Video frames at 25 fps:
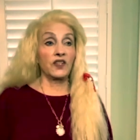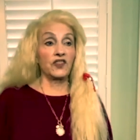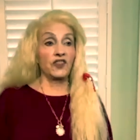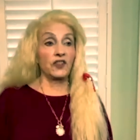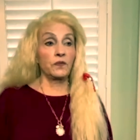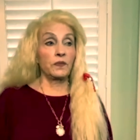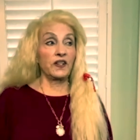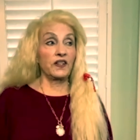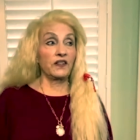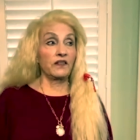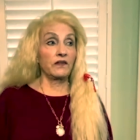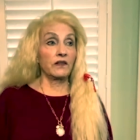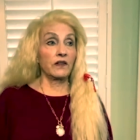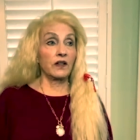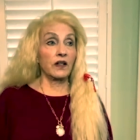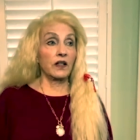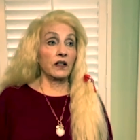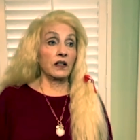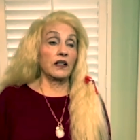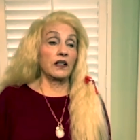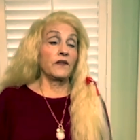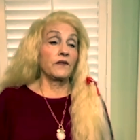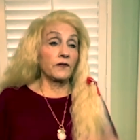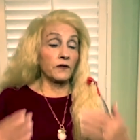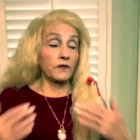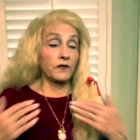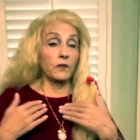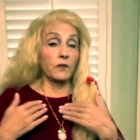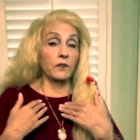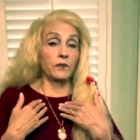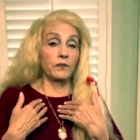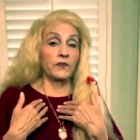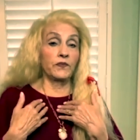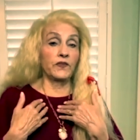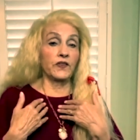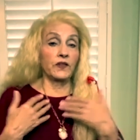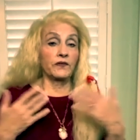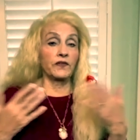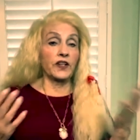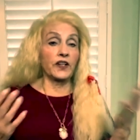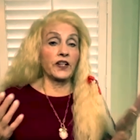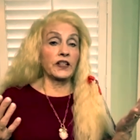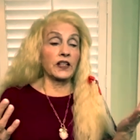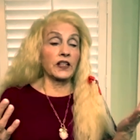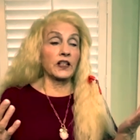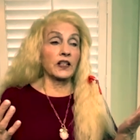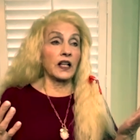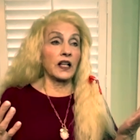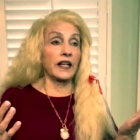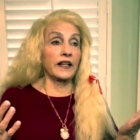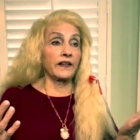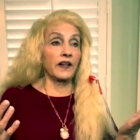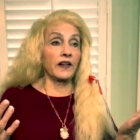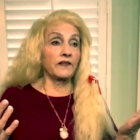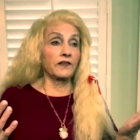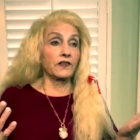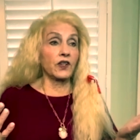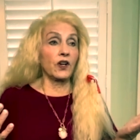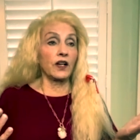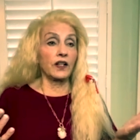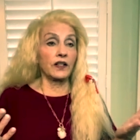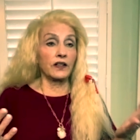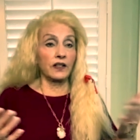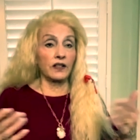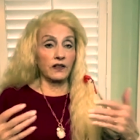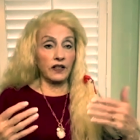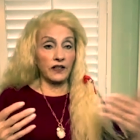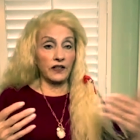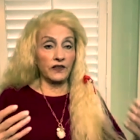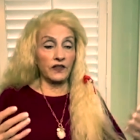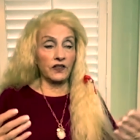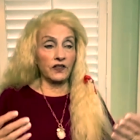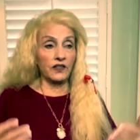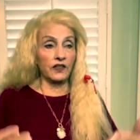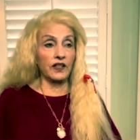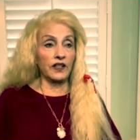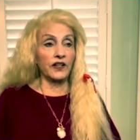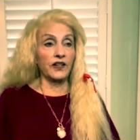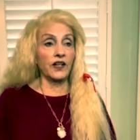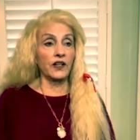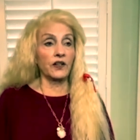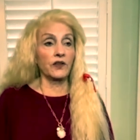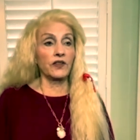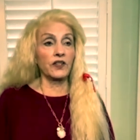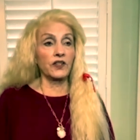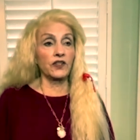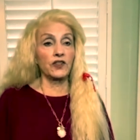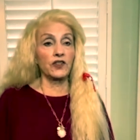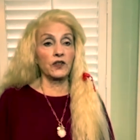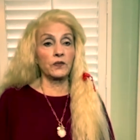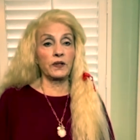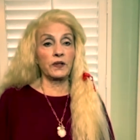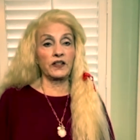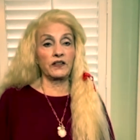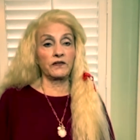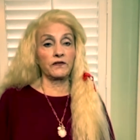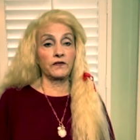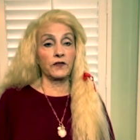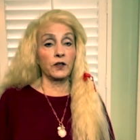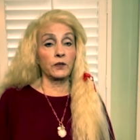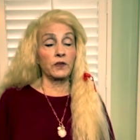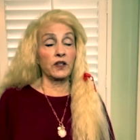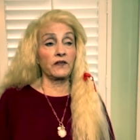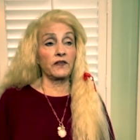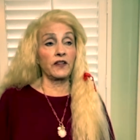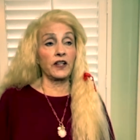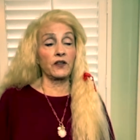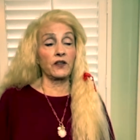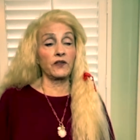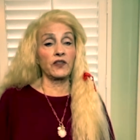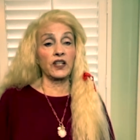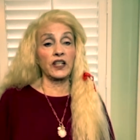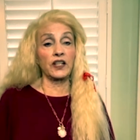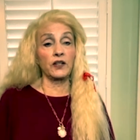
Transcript: she's being I, from the very little I, have got in the scenario. I don't think she's being firm enough. I don't think